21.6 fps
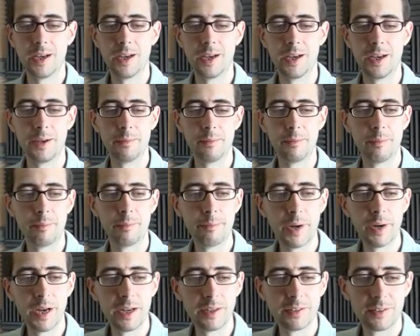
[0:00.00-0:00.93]
um,
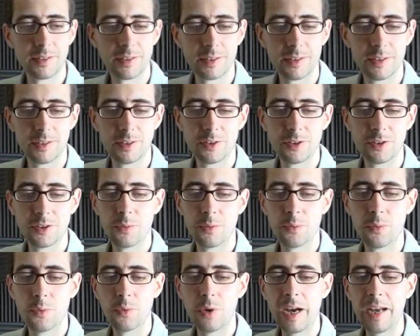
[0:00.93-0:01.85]
but
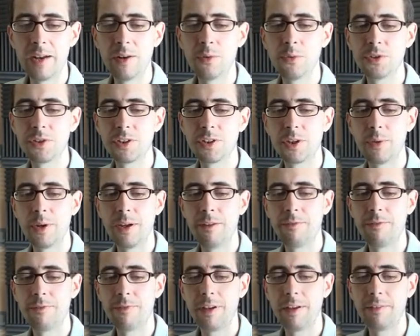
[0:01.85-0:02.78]
And also,
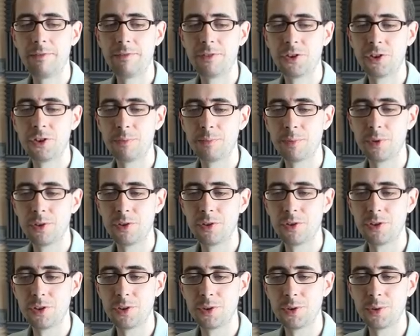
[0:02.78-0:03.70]
if if
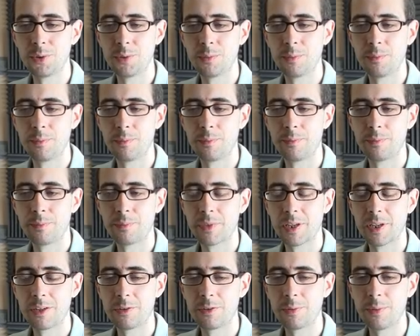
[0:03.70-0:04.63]
Xubuntu
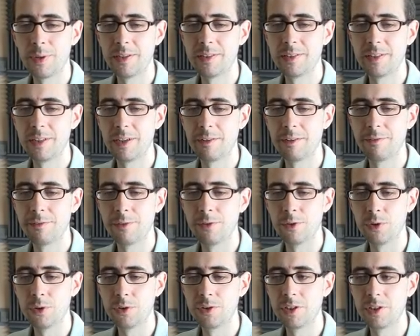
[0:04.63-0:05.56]
twenty oh
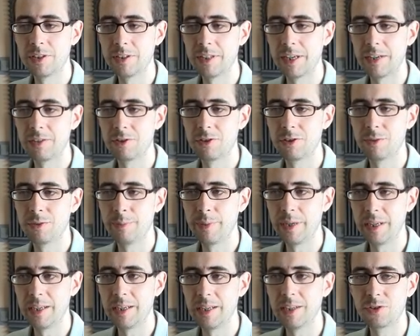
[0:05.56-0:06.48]
four turns out to
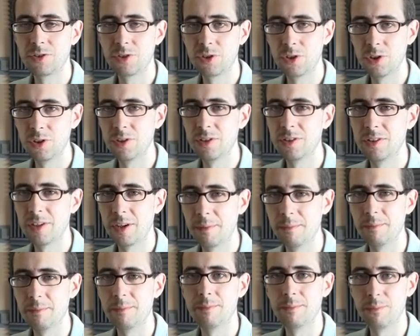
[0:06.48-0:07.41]
be as good as
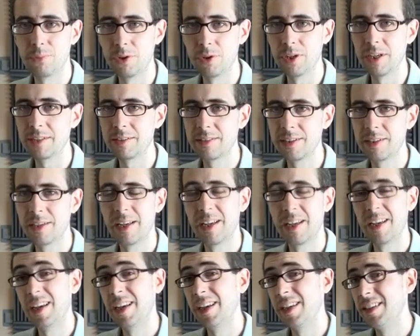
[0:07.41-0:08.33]
I'm predicting,
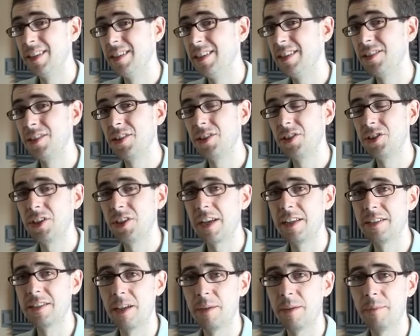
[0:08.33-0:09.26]
there's a good
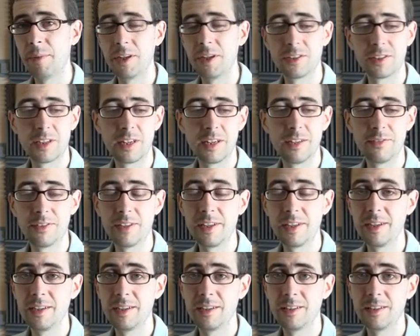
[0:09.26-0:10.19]
chance that I might just leave
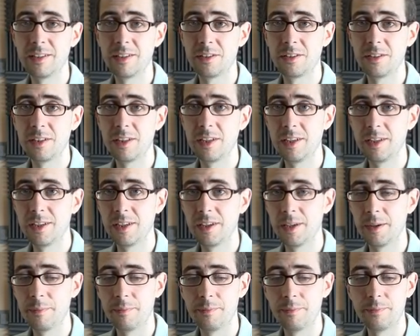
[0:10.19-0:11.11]
the the the
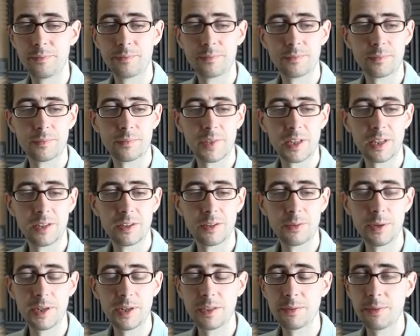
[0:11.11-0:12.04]
um,
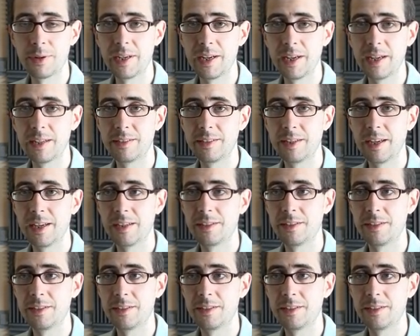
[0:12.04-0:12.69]
twenty twenty L T